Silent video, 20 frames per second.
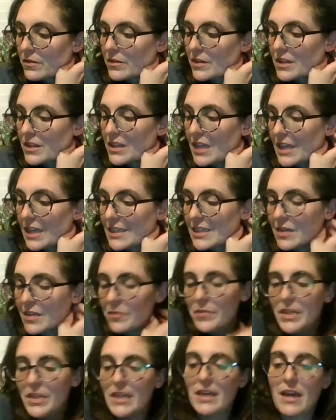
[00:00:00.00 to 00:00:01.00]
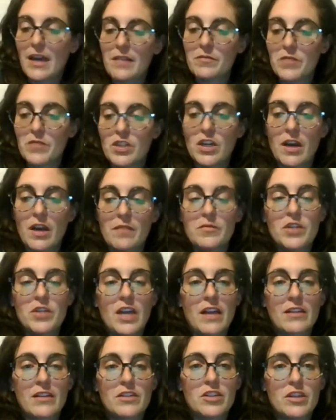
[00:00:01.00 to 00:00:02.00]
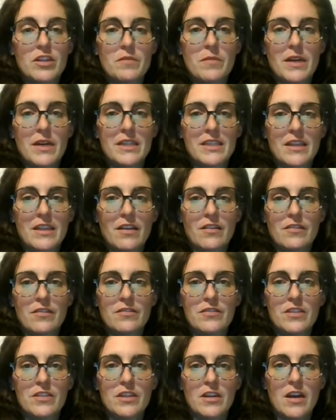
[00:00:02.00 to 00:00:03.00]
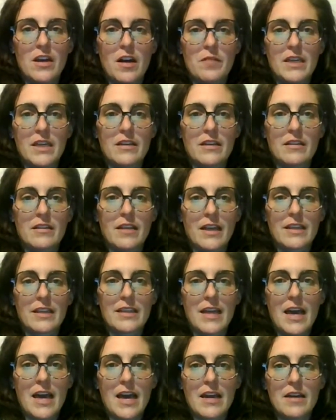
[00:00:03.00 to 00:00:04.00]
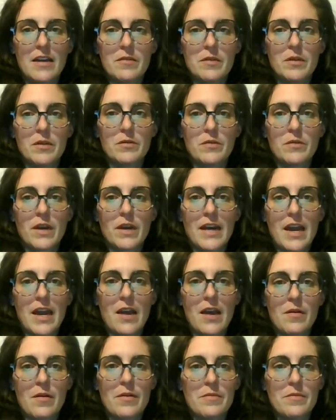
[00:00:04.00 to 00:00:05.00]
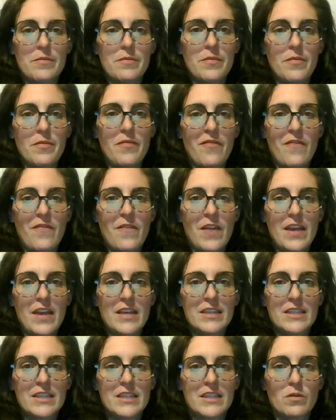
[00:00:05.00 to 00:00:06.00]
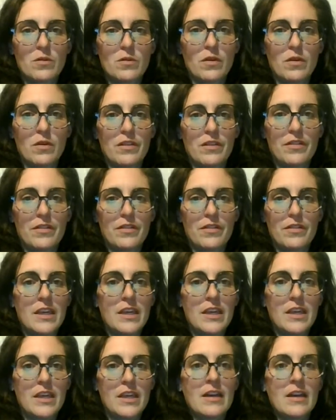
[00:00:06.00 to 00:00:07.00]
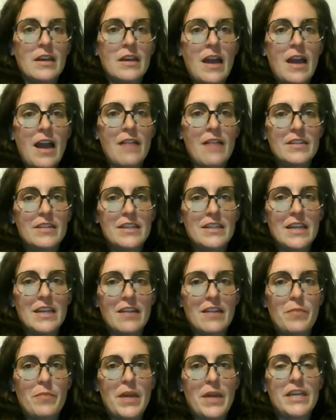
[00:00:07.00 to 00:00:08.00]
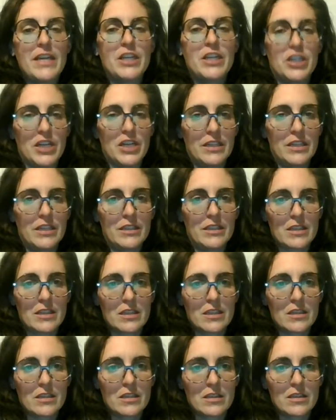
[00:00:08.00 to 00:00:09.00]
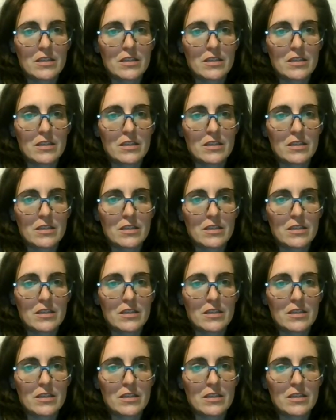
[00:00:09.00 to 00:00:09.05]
that's something I'm challenging myself to not be like that. I mean, right now I'm faced with having to have patience.